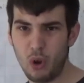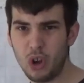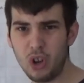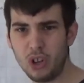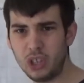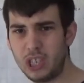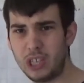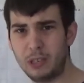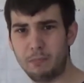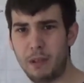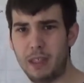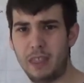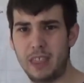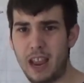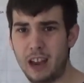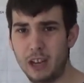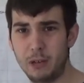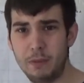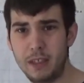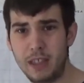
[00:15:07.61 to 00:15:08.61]
Of course he's been
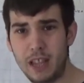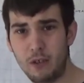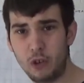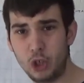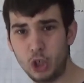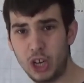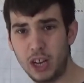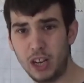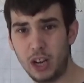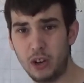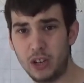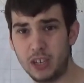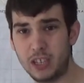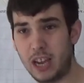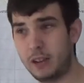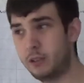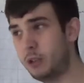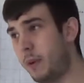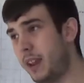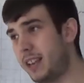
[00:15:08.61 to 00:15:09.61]
there. He's been there a shitload of
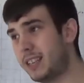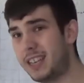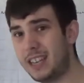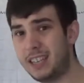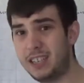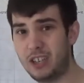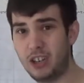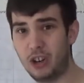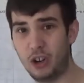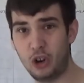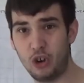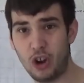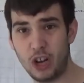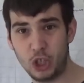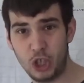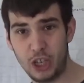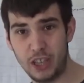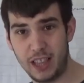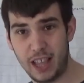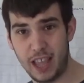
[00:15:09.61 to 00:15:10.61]
times. He went testing and
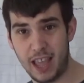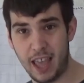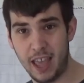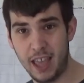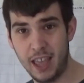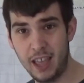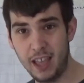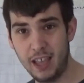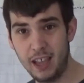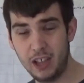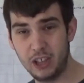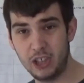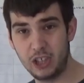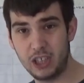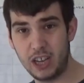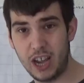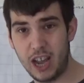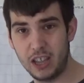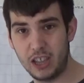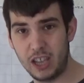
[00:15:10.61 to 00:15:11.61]
crashing there at the
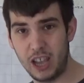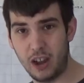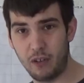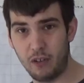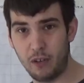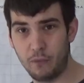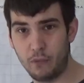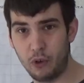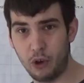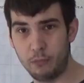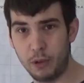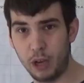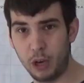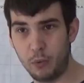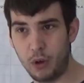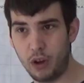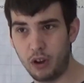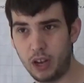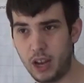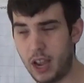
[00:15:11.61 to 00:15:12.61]
start of the year in Formula
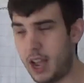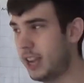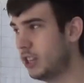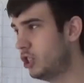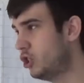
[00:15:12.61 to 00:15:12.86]
1 car.